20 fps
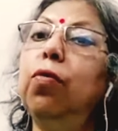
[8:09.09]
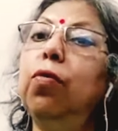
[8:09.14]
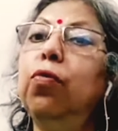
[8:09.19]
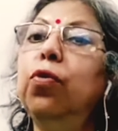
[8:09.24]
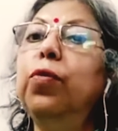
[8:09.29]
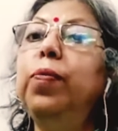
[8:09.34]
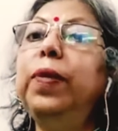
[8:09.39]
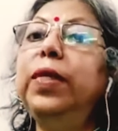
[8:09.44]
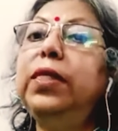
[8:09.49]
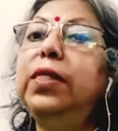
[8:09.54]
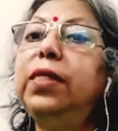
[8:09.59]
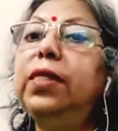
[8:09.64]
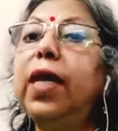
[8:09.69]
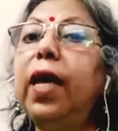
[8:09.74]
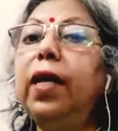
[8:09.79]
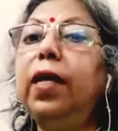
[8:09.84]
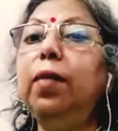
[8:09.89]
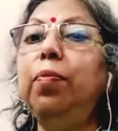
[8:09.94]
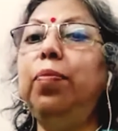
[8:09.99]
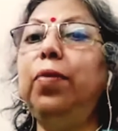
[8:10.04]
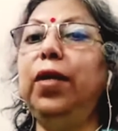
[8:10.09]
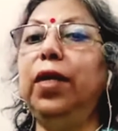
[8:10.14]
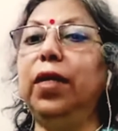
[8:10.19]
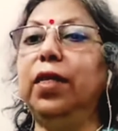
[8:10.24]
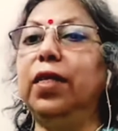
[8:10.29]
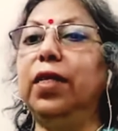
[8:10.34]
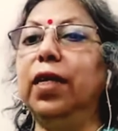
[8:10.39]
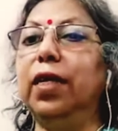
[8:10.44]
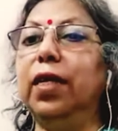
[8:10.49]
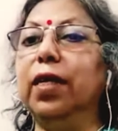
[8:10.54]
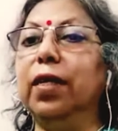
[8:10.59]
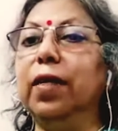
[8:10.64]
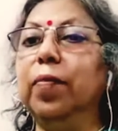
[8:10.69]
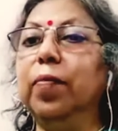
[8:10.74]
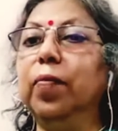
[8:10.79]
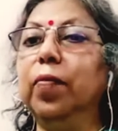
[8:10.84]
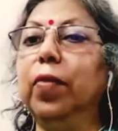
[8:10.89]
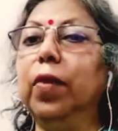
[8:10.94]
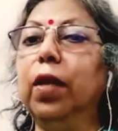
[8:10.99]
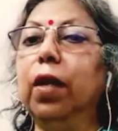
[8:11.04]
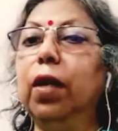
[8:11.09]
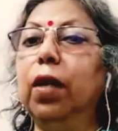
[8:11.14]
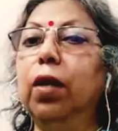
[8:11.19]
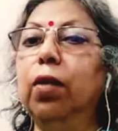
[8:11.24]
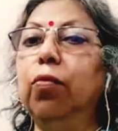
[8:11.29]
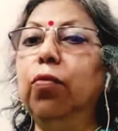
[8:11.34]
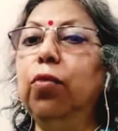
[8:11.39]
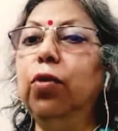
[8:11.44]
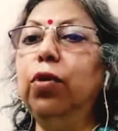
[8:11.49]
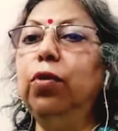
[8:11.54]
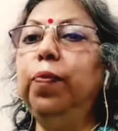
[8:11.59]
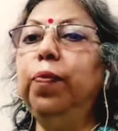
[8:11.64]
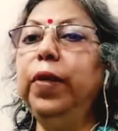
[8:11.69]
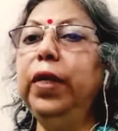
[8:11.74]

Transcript: would be celebrating, would